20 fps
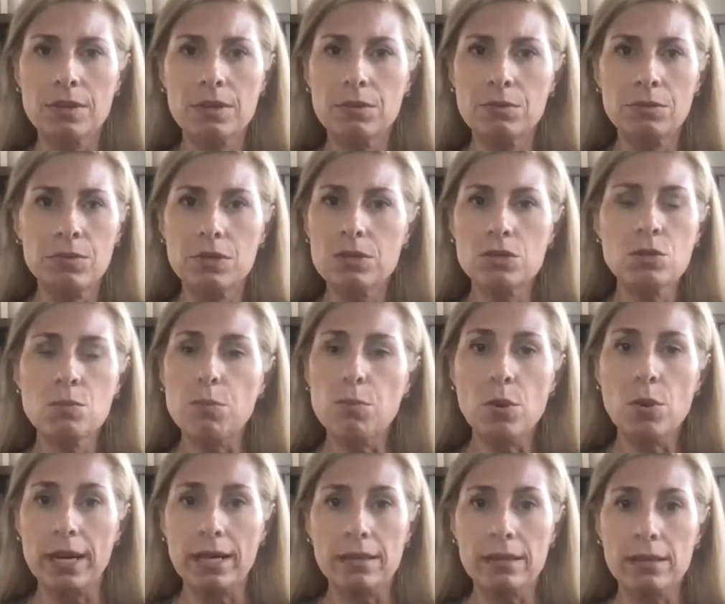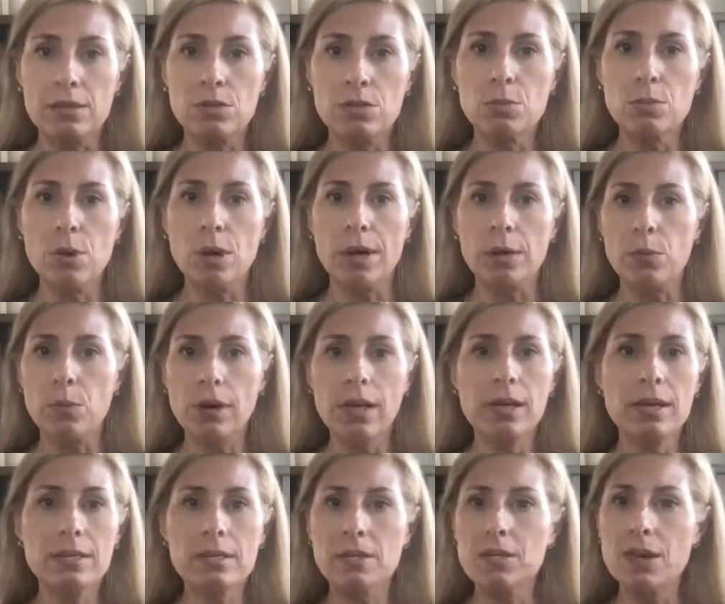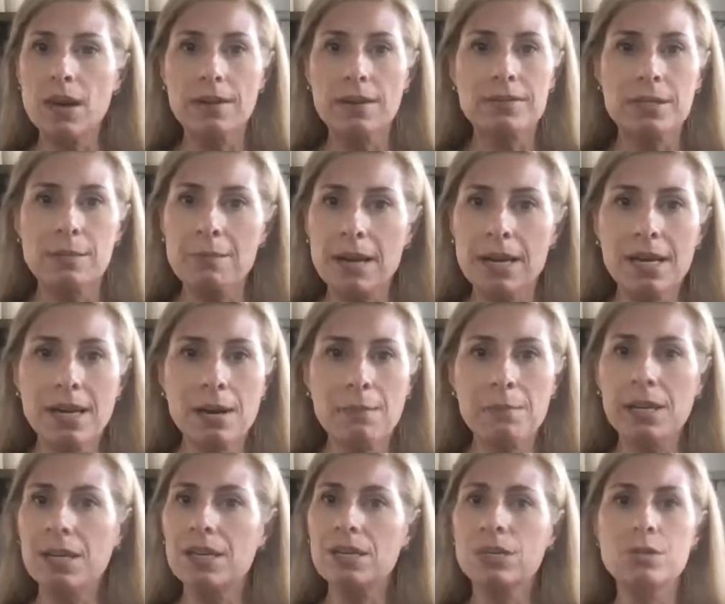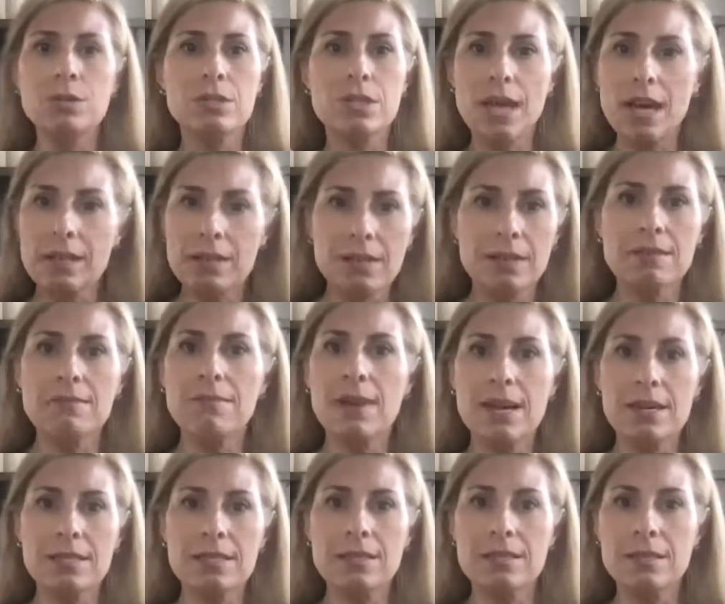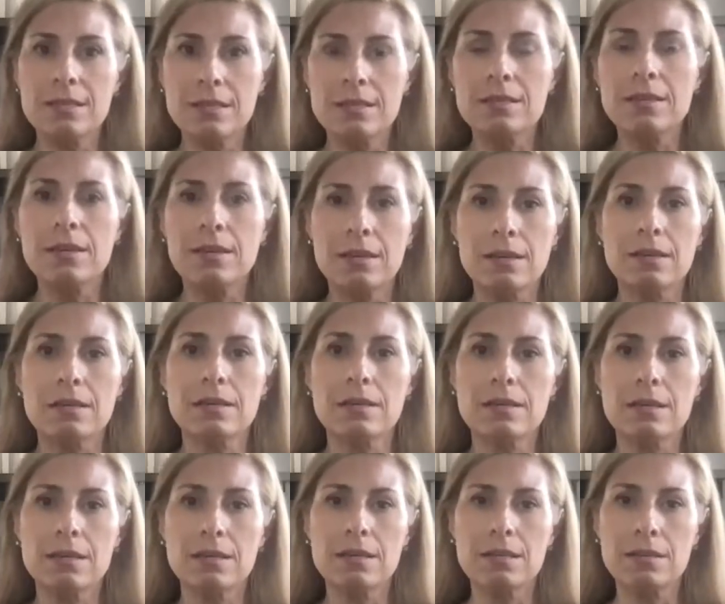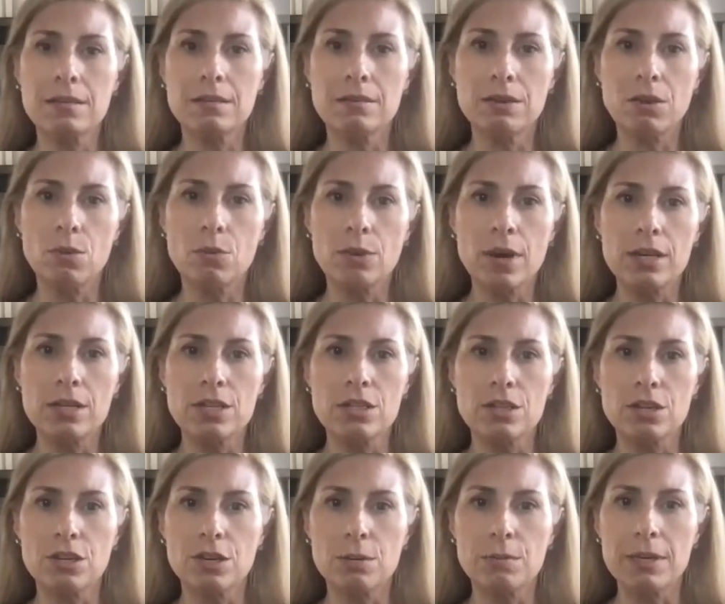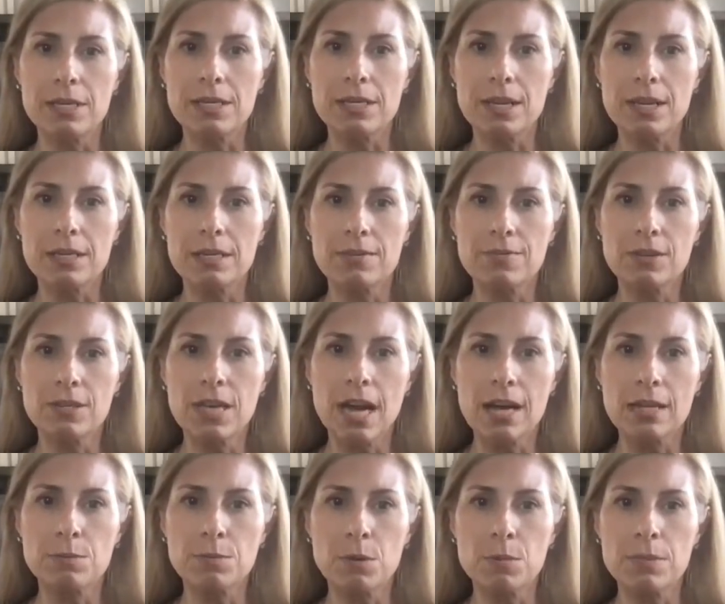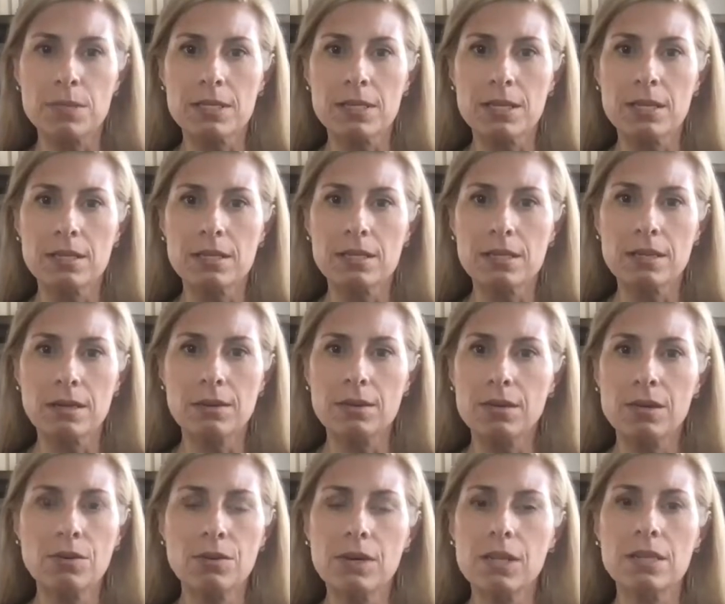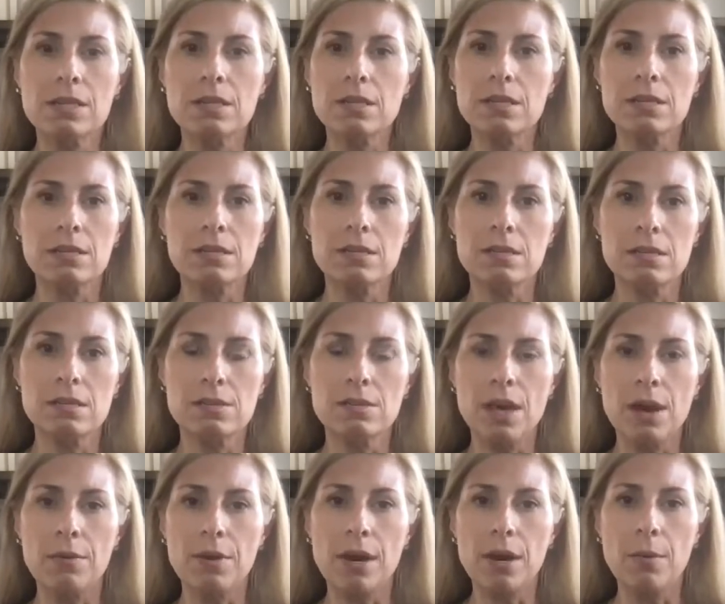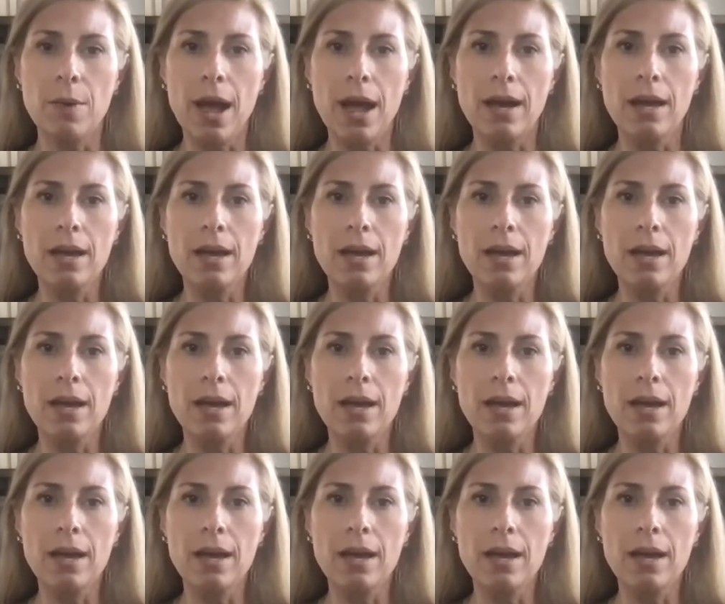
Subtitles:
there's no point. There's no point. Wait until you have some money coming in. Use that to invest to go register your business for tax purposes. You don't need to do that right away.